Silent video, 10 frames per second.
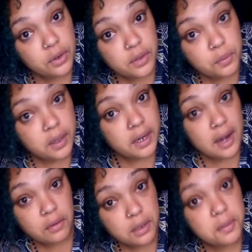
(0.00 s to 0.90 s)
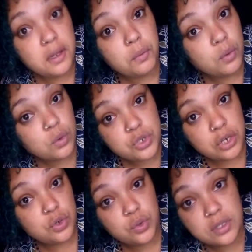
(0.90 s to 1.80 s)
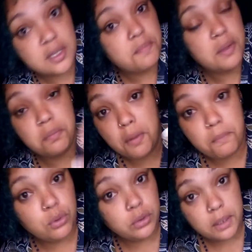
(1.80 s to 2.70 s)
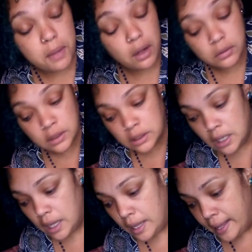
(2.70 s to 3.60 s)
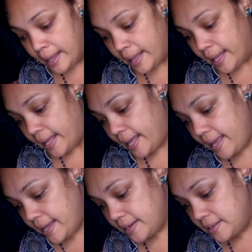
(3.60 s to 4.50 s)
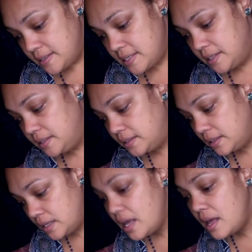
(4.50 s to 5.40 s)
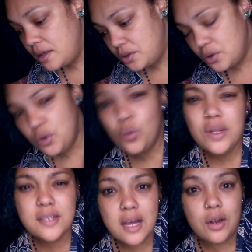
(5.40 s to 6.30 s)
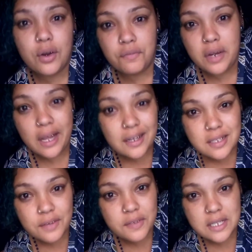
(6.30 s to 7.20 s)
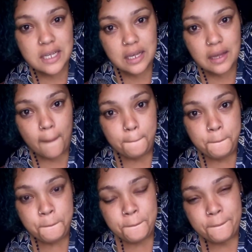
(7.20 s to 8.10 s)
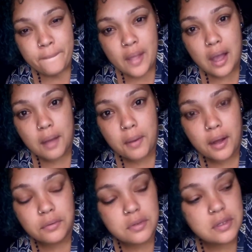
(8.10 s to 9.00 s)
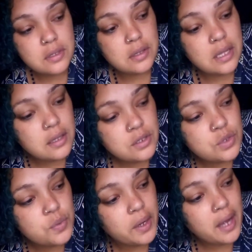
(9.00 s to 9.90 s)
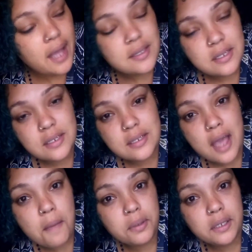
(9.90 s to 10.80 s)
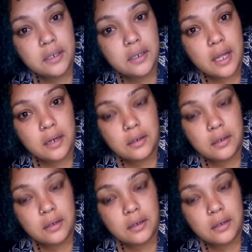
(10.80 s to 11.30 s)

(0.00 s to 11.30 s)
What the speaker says: you know, that were around him, and they were all trying to do the same thing. They pulled him out. And yeah, you know, you always hear a lot of negativity about things when accidents happen.